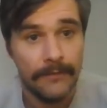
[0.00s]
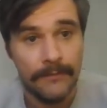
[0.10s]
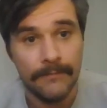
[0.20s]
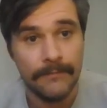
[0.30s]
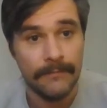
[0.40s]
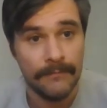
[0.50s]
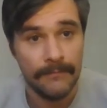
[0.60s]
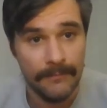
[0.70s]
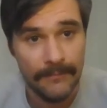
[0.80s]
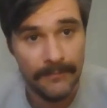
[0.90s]

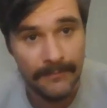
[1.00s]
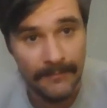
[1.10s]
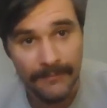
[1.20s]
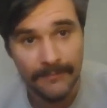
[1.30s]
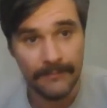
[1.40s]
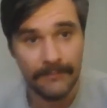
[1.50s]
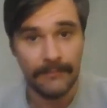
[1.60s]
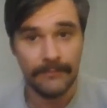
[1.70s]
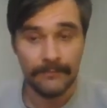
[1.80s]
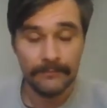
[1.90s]

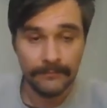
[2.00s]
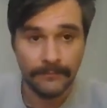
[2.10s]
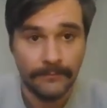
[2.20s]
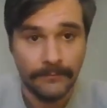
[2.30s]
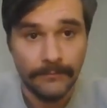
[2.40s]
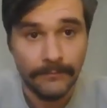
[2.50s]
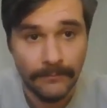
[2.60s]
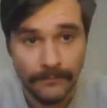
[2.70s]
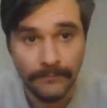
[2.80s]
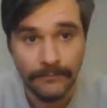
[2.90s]

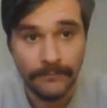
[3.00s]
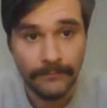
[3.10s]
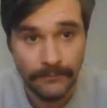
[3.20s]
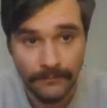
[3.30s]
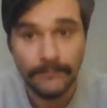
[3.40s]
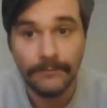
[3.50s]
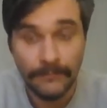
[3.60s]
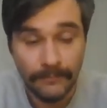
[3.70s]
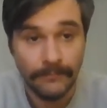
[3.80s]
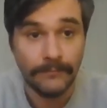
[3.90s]

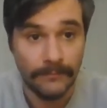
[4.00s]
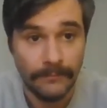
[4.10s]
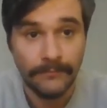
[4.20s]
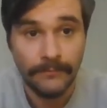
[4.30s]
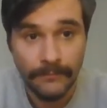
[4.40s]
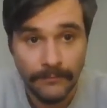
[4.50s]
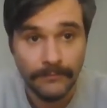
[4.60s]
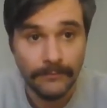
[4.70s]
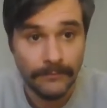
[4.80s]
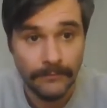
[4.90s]

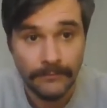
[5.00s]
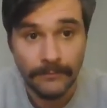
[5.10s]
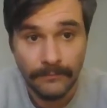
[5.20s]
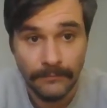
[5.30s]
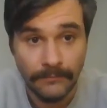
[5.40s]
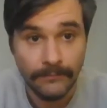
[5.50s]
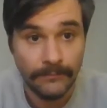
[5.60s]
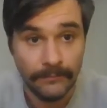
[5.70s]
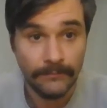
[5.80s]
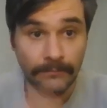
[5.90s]

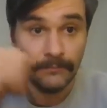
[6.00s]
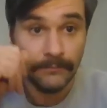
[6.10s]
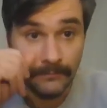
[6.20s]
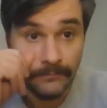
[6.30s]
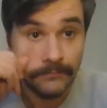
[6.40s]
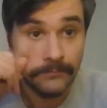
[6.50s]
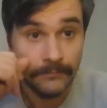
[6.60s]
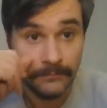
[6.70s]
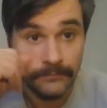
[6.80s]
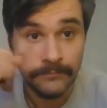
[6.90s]

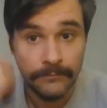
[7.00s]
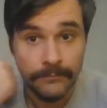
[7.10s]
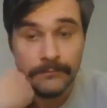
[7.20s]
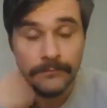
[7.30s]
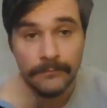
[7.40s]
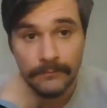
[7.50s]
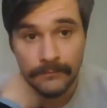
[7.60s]
The person shown says nothing.